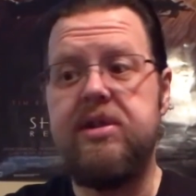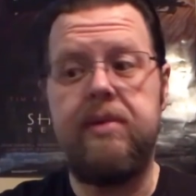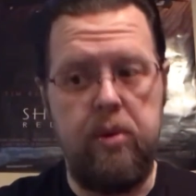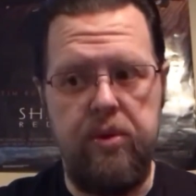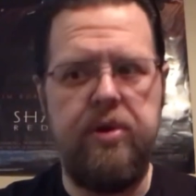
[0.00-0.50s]
I'm
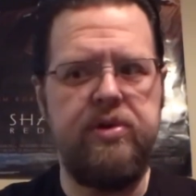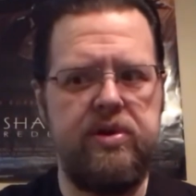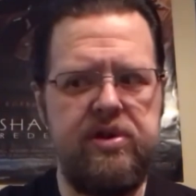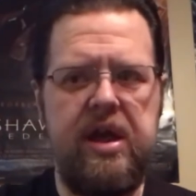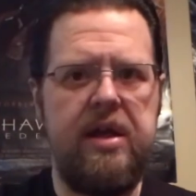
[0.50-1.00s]
like, well, those
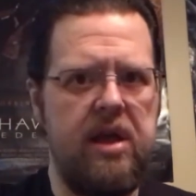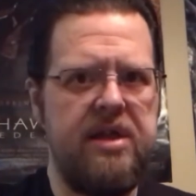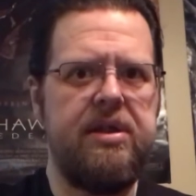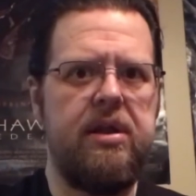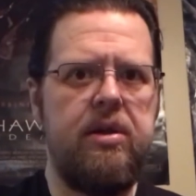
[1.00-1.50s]
ones, I
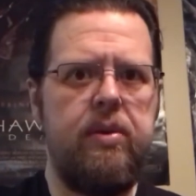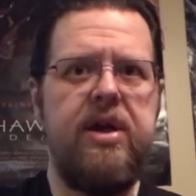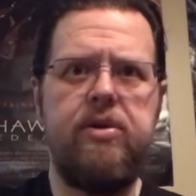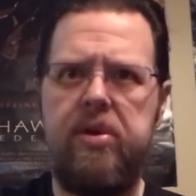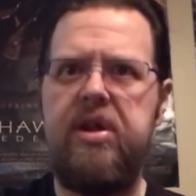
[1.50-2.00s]
lost a lot of
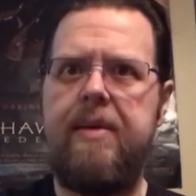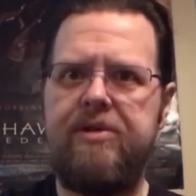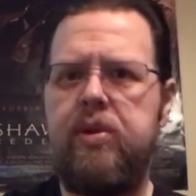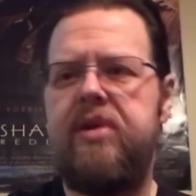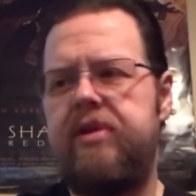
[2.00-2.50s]
weight. Really? How
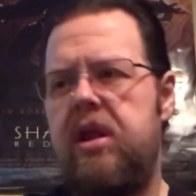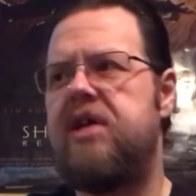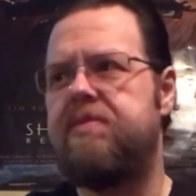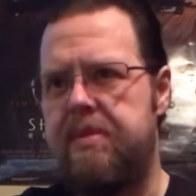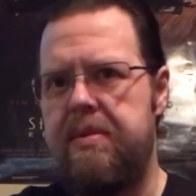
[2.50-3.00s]
much weight have you
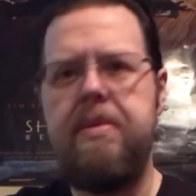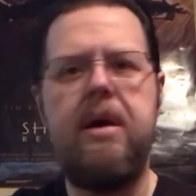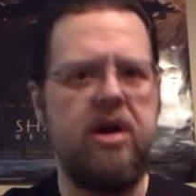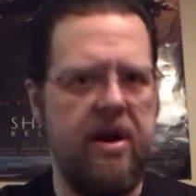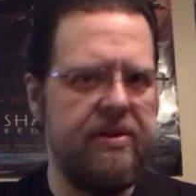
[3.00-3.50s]
lost? Blah, blah, blah,
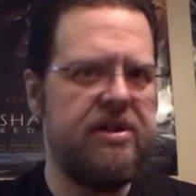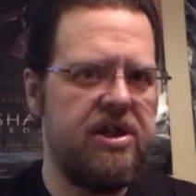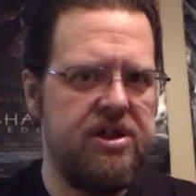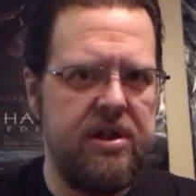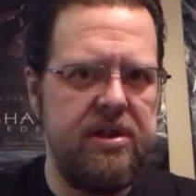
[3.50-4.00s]
blah.
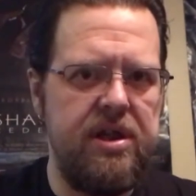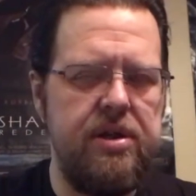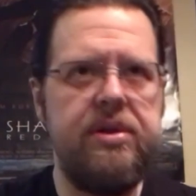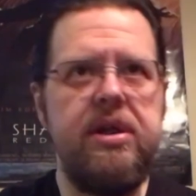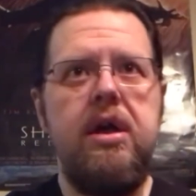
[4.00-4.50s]
Conversation continues.